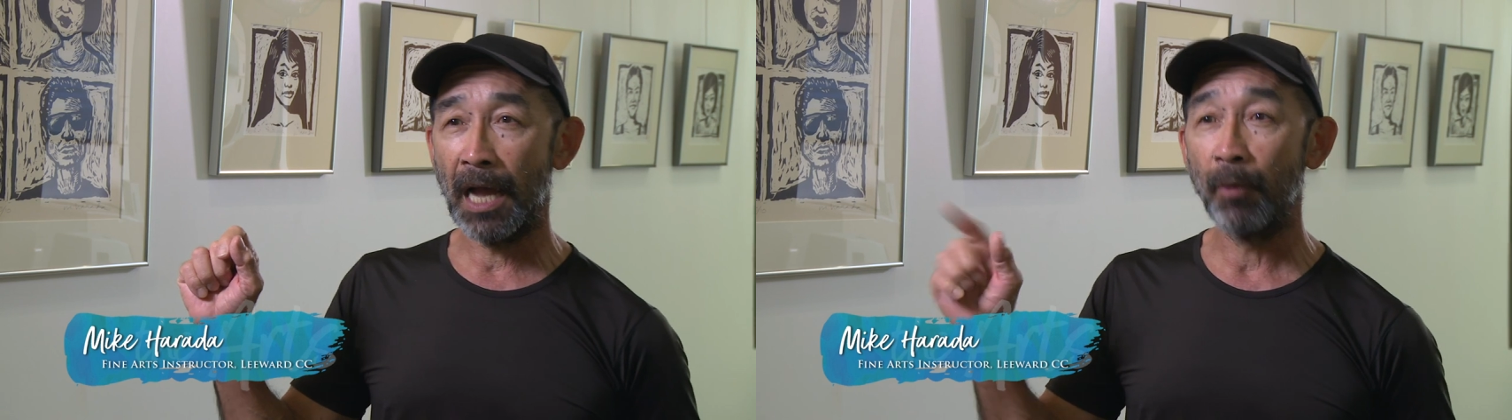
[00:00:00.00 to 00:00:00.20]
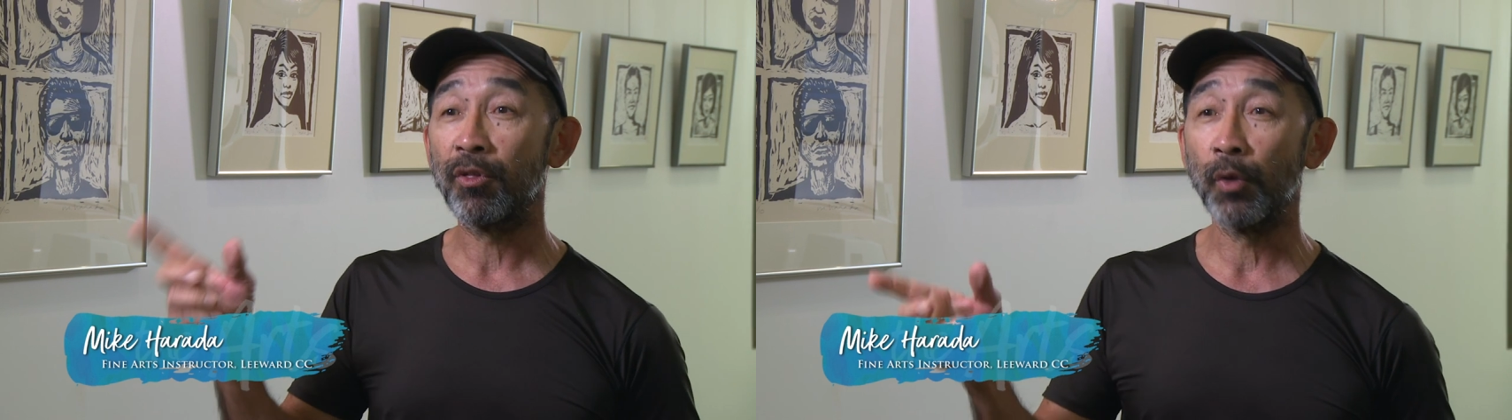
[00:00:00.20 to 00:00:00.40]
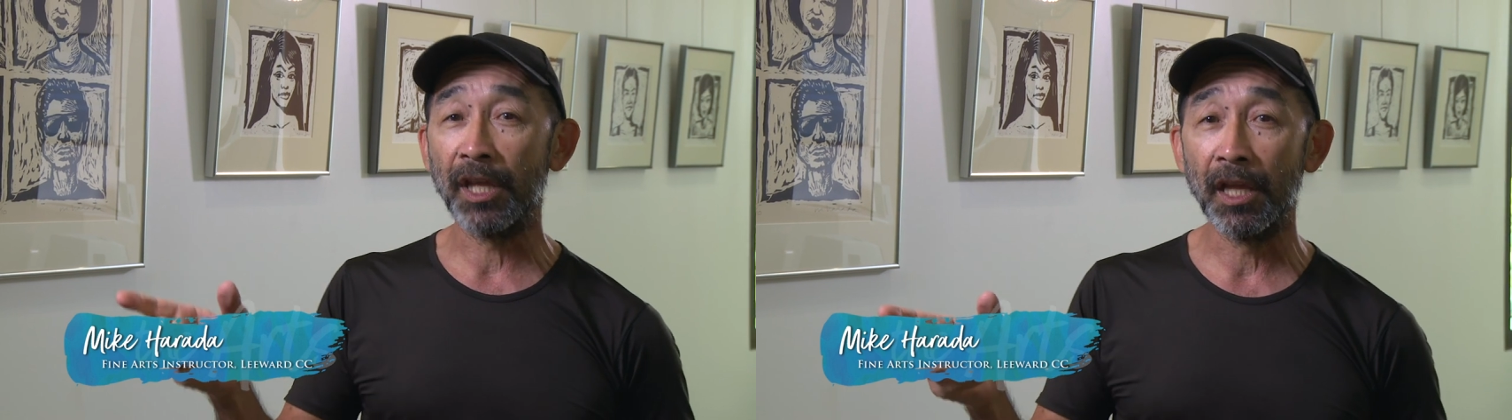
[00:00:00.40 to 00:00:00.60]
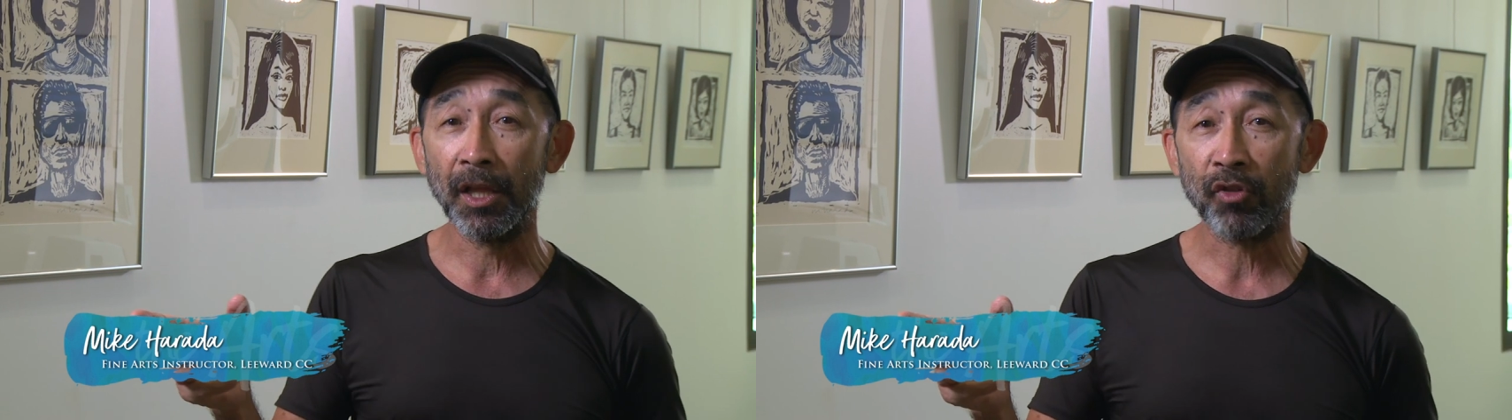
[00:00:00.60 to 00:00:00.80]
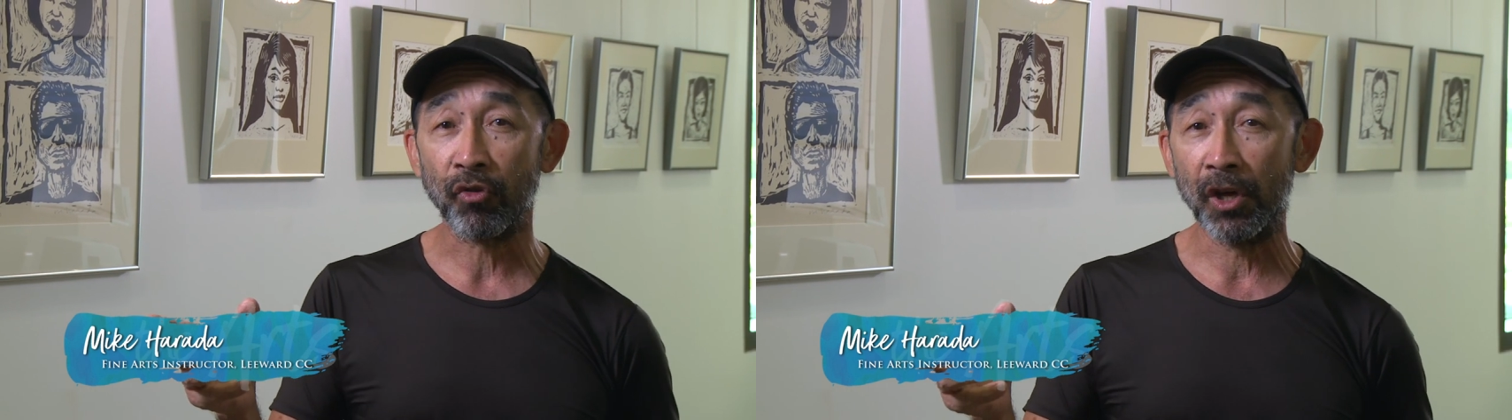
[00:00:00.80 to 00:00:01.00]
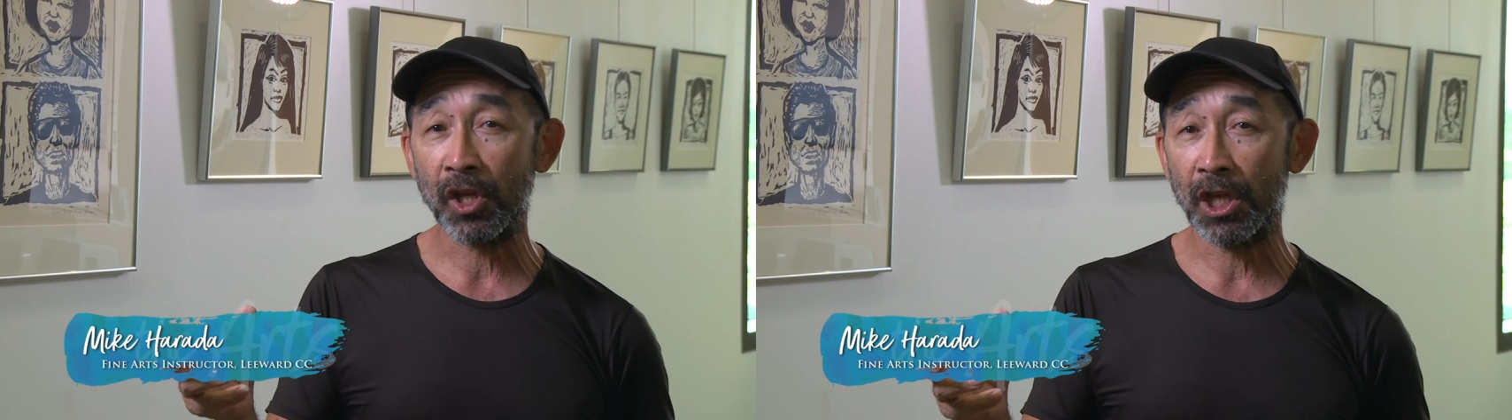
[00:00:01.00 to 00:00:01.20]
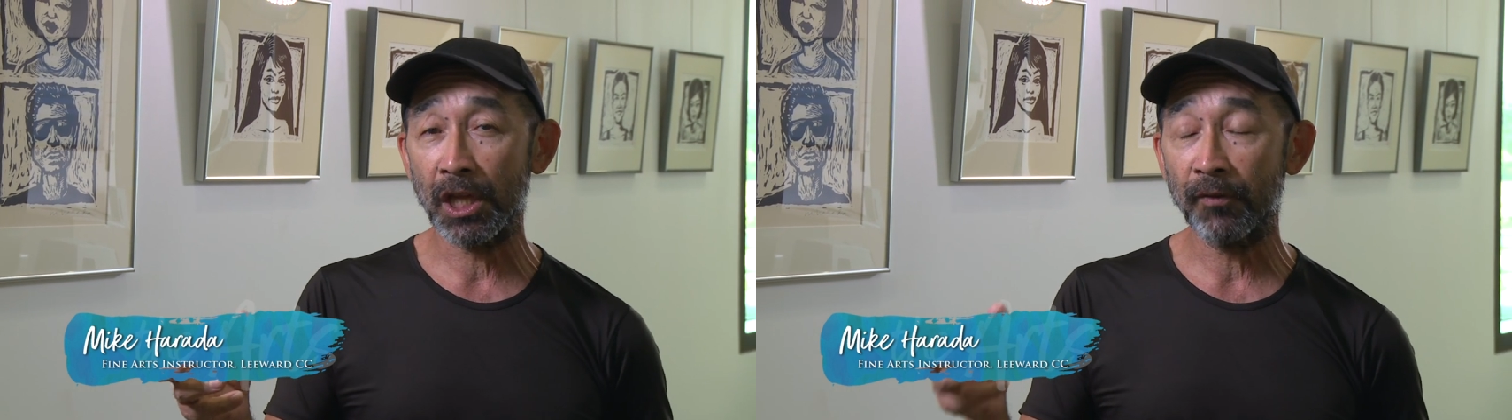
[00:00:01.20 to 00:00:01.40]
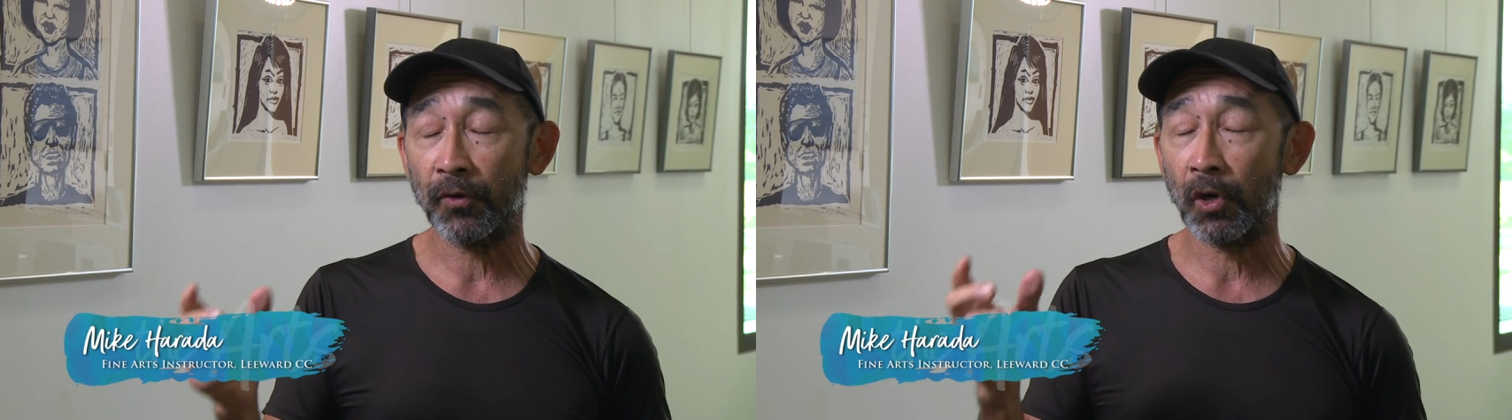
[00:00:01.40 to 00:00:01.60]
I was doing
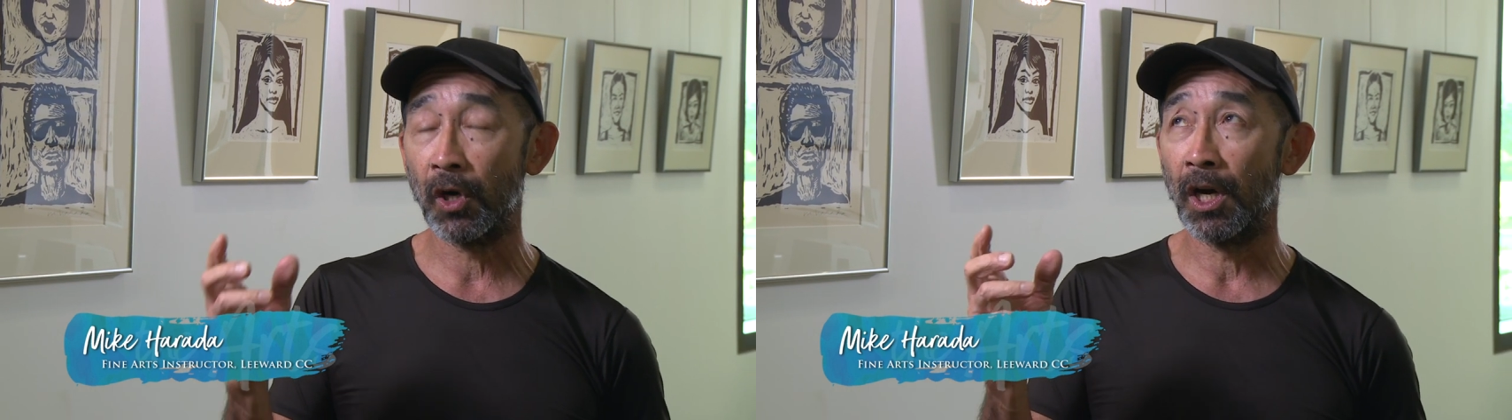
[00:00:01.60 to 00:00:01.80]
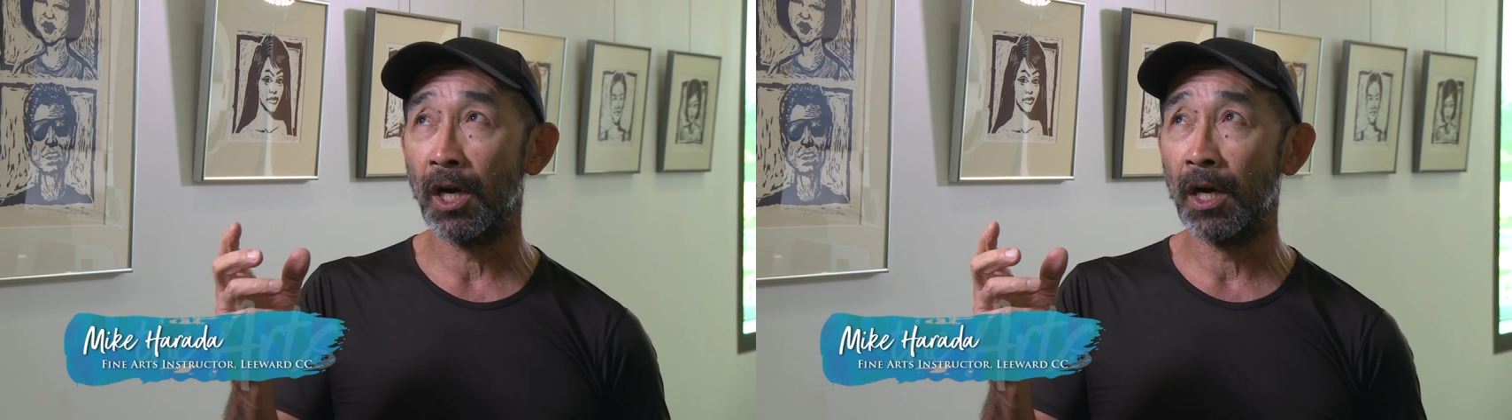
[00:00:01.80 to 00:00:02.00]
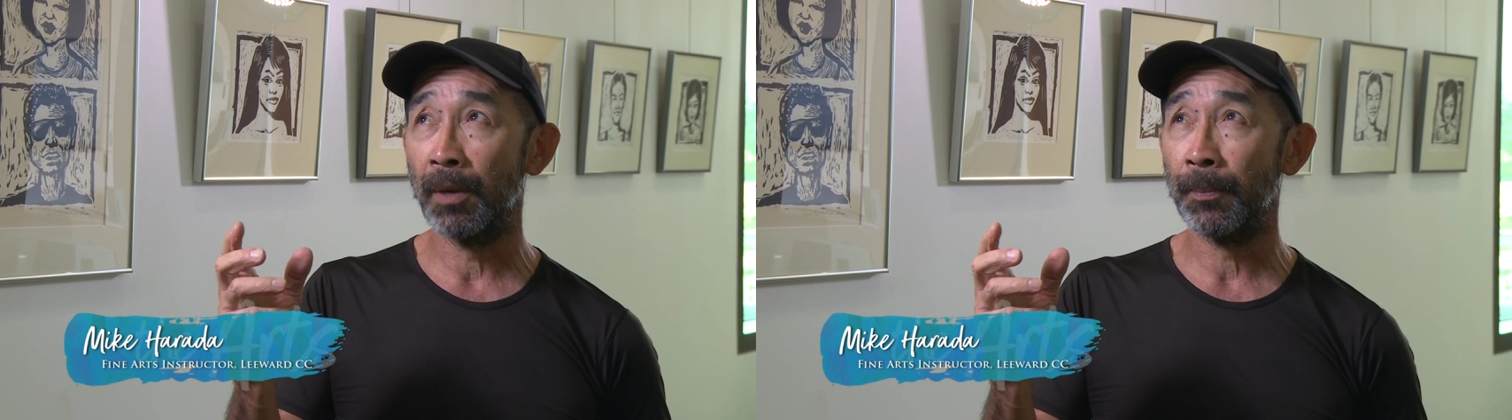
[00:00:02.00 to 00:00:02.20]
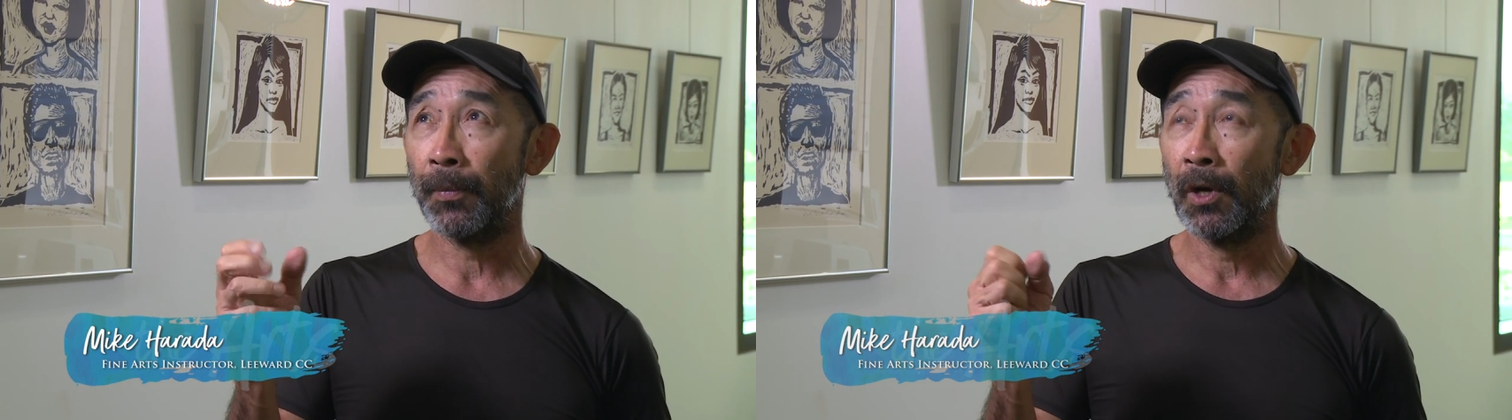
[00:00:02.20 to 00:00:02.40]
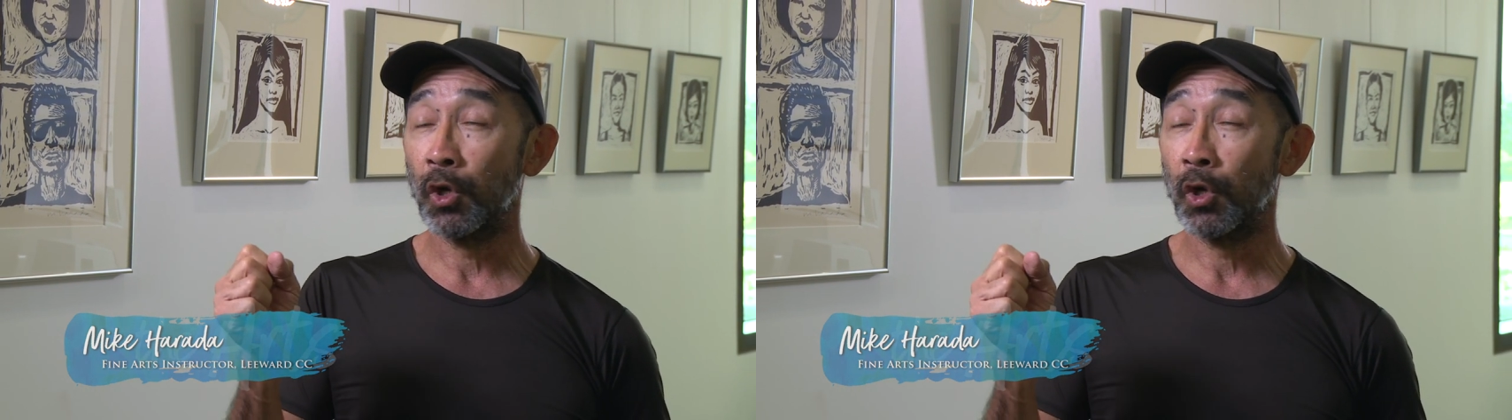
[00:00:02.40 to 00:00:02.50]
illustration for um,